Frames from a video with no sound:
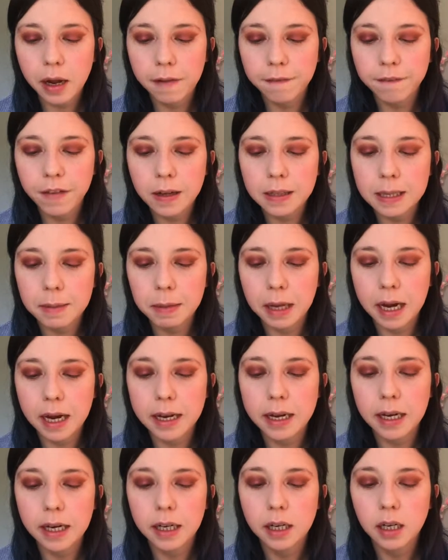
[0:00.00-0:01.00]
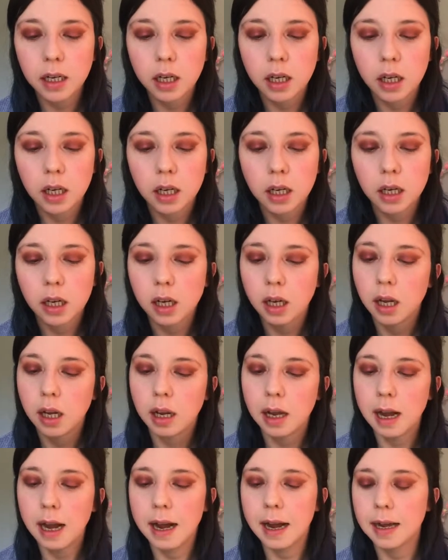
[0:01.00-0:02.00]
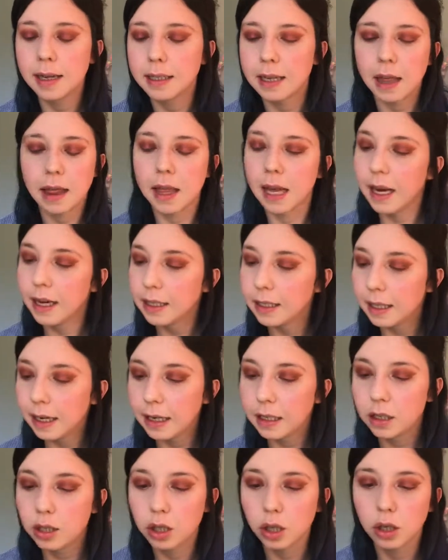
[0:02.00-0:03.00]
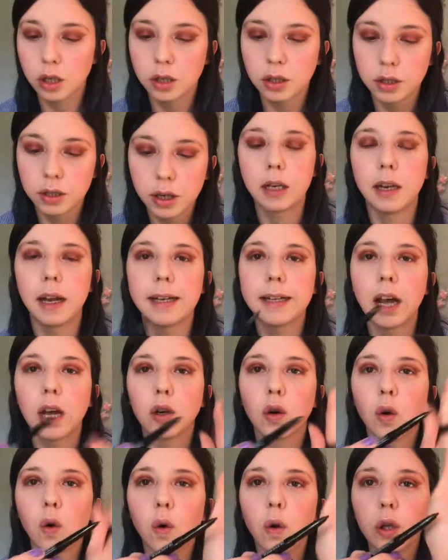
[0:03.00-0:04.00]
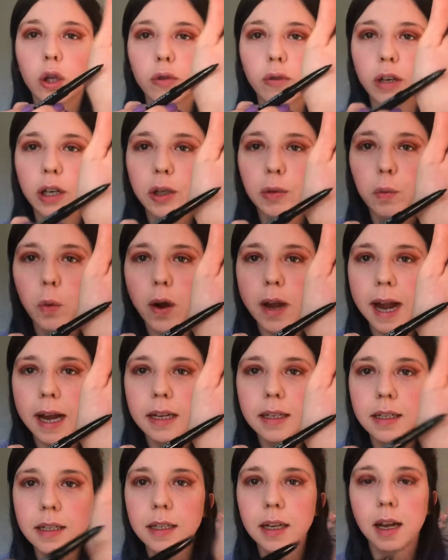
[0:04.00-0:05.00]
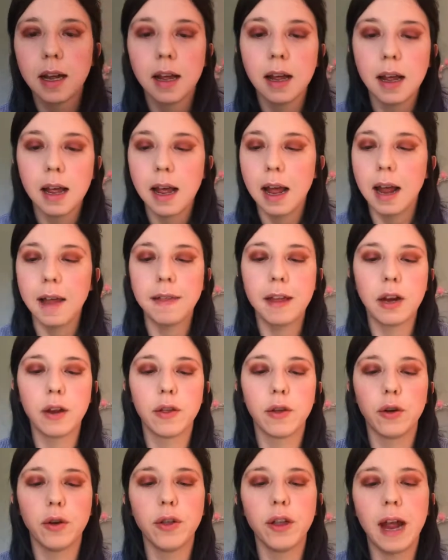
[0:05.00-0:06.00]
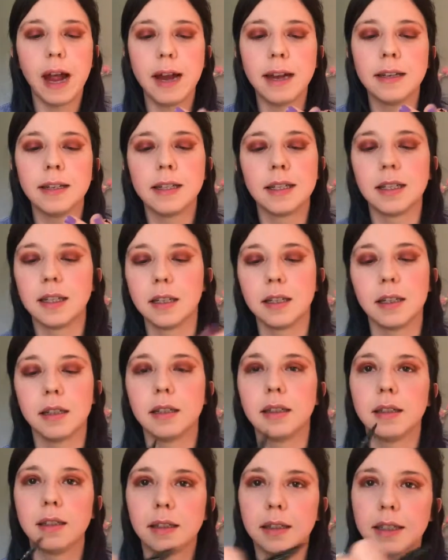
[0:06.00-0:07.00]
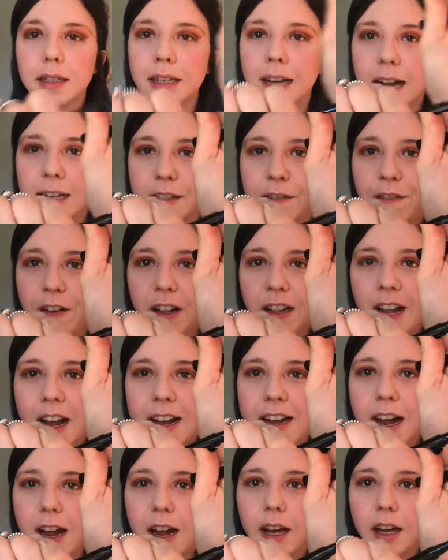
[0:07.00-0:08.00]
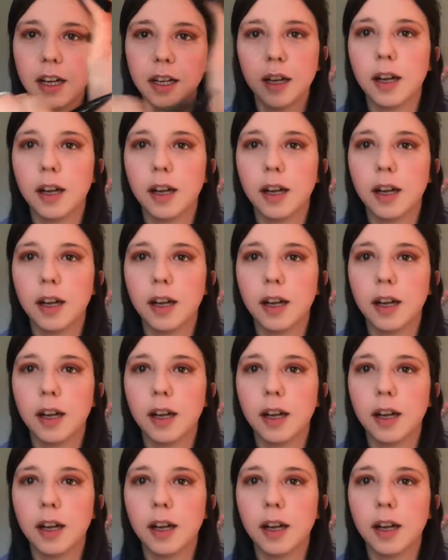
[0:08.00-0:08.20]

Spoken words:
felt tip liner, and this is just like a cold crayon on one end, and then on the other end it has a felt liner,